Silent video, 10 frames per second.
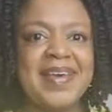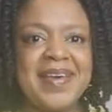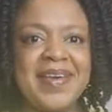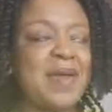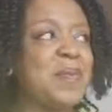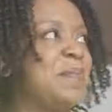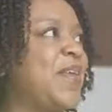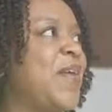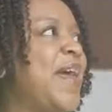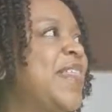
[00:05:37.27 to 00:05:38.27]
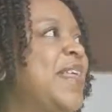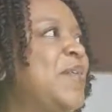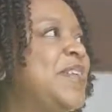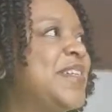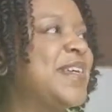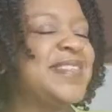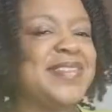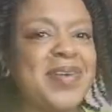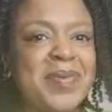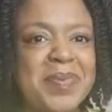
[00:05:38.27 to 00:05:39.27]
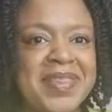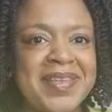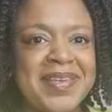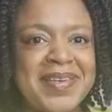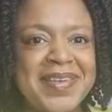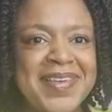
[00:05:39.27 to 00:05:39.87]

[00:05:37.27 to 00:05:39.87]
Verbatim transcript: Okay, babe. So I think we should get started with the...